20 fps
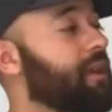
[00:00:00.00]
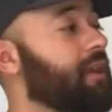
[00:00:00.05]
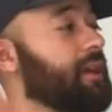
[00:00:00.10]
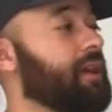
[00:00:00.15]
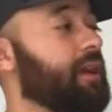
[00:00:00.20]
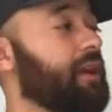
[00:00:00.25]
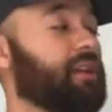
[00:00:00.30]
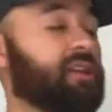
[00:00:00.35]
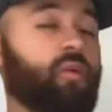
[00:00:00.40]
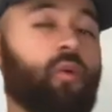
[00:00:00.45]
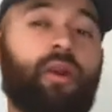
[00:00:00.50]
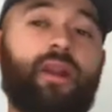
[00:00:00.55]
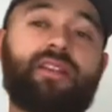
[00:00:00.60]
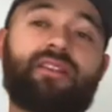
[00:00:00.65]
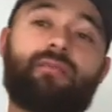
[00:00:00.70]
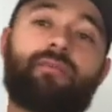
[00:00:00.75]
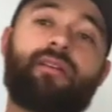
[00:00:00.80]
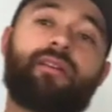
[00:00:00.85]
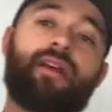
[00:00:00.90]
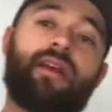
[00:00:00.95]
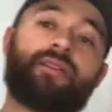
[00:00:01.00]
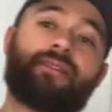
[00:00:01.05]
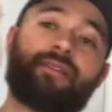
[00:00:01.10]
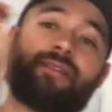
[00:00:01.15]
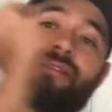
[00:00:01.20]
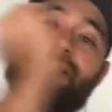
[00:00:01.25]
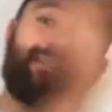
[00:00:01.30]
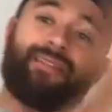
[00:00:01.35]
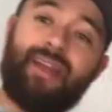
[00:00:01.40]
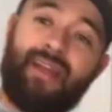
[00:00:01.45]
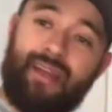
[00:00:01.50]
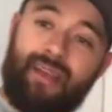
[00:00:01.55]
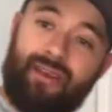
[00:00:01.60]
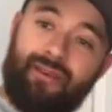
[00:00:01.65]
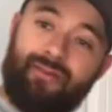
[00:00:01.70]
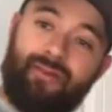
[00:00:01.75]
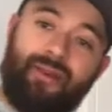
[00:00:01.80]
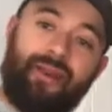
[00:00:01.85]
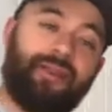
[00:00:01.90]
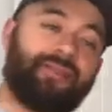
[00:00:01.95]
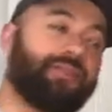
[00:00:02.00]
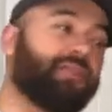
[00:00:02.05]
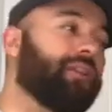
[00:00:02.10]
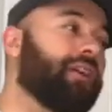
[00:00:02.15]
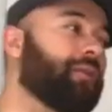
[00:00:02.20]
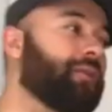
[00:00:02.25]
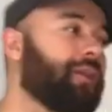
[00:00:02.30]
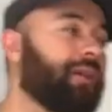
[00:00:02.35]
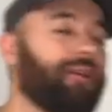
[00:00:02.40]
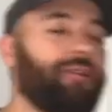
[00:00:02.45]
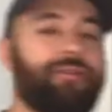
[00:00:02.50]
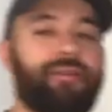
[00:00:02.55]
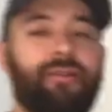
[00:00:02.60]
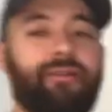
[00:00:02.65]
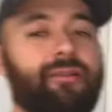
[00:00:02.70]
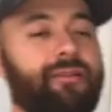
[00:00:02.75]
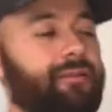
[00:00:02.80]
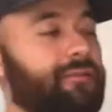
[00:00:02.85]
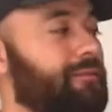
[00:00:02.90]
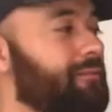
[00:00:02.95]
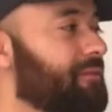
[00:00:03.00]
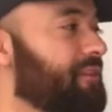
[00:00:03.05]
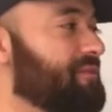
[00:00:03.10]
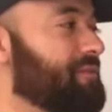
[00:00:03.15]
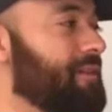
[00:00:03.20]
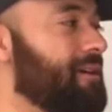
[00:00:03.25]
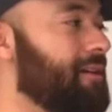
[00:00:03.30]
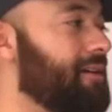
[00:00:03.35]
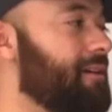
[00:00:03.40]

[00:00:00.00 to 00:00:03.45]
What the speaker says: and you want it to be nice and steady. Okay, so here we go, with me.